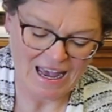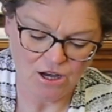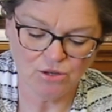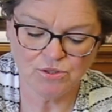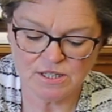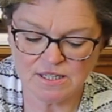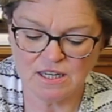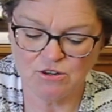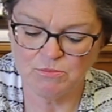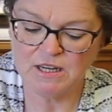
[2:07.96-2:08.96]
How does
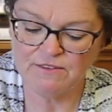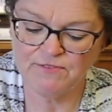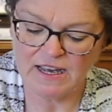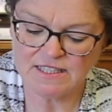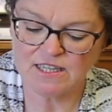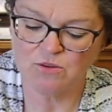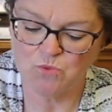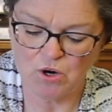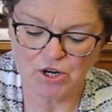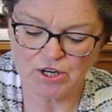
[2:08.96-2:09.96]
intermittent fasting
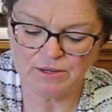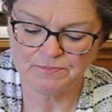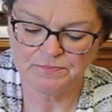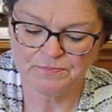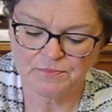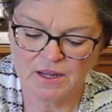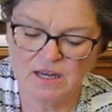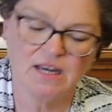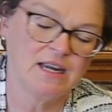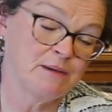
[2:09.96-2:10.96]
work?
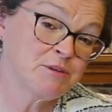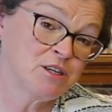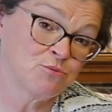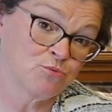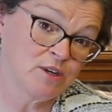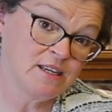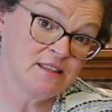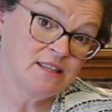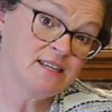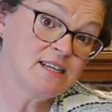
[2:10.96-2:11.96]
And I'm going to
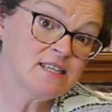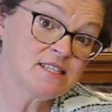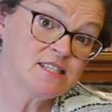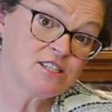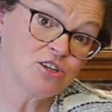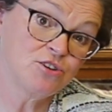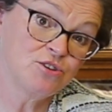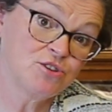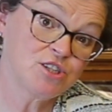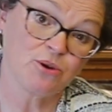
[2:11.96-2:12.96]
read this to
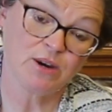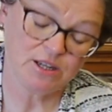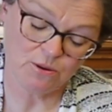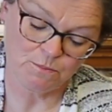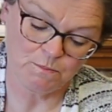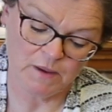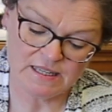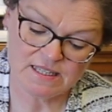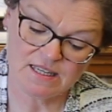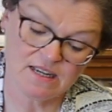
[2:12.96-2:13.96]
you so I don't
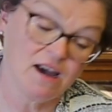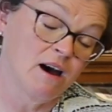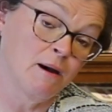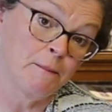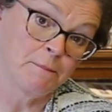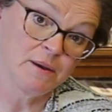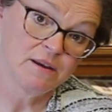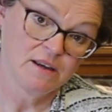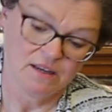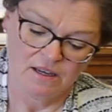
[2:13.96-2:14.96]
mess it up.
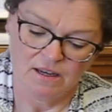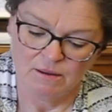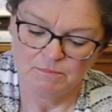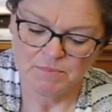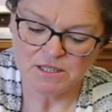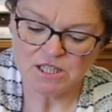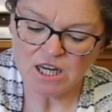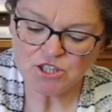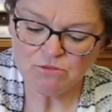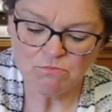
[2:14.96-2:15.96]
But
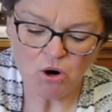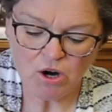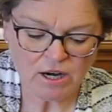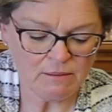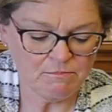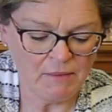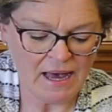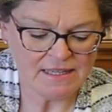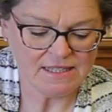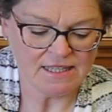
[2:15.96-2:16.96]
Dr. Mark
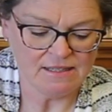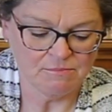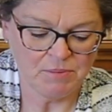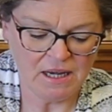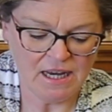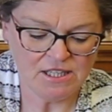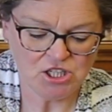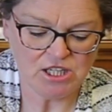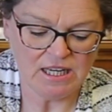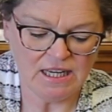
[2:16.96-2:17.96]
Mattson,
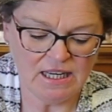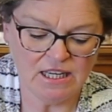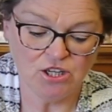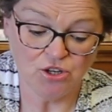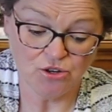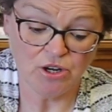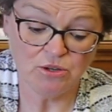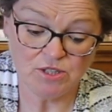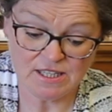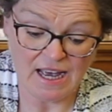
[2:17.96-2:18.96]
PhD and
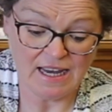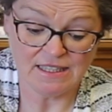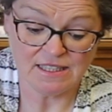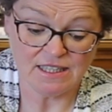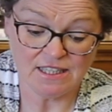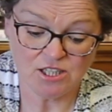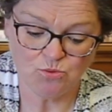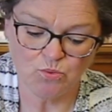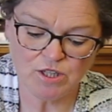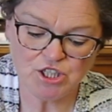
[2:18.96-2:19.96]

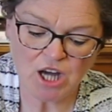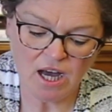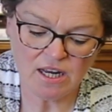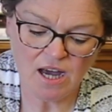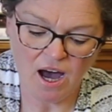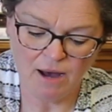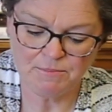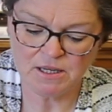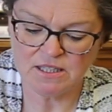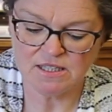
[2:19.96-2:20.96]
neuroscientist with Johns
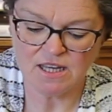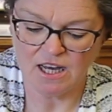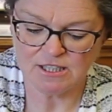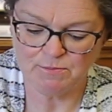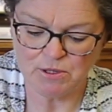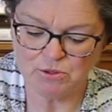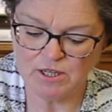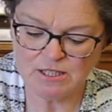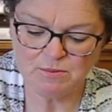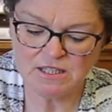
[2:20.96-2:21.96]
Hopkins Hospital,
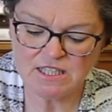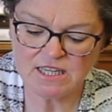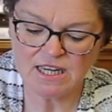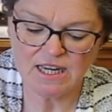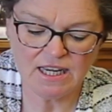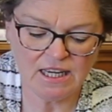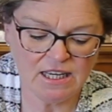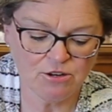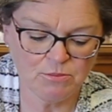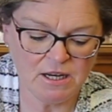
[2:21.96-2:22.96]
has been studying
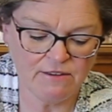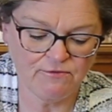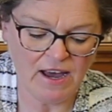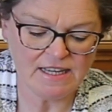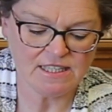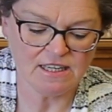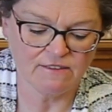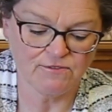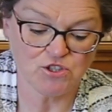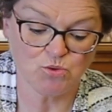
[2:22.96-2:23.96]
intermittent
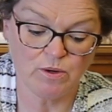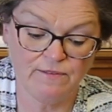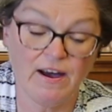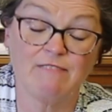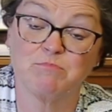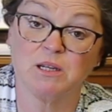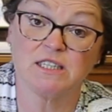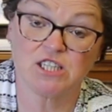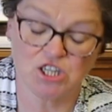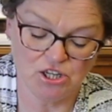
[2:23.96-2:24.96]
fasting for 25
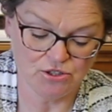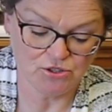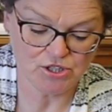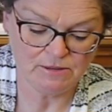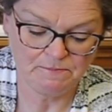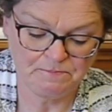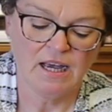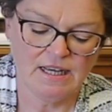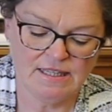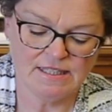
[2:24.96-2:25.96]
plus years.
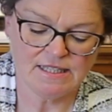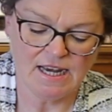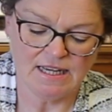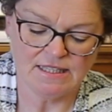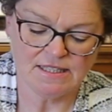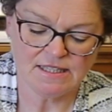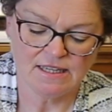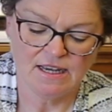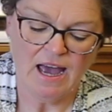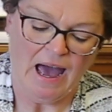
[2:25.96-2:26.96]
He
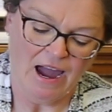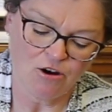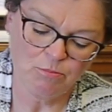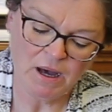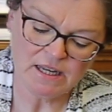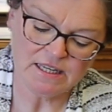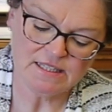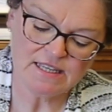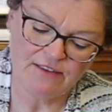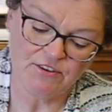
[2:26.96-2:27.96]
states, Our
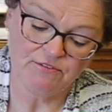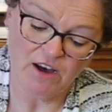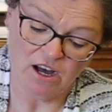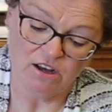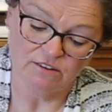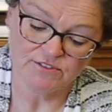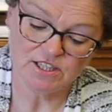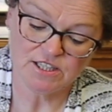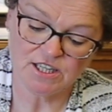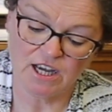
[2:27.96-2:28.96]
bodies have evolved
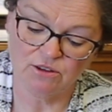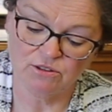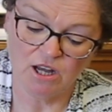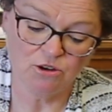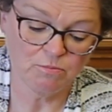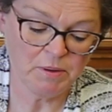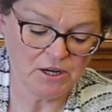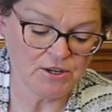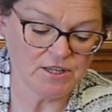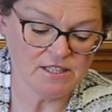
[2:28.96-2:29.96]
to go long
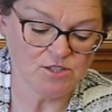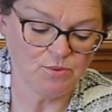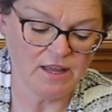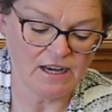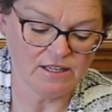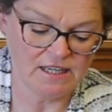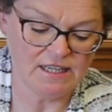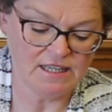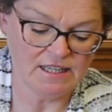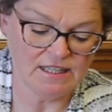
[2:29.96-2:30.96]
periods without
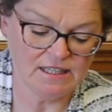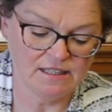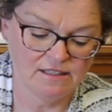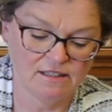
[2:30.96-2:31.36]
eating,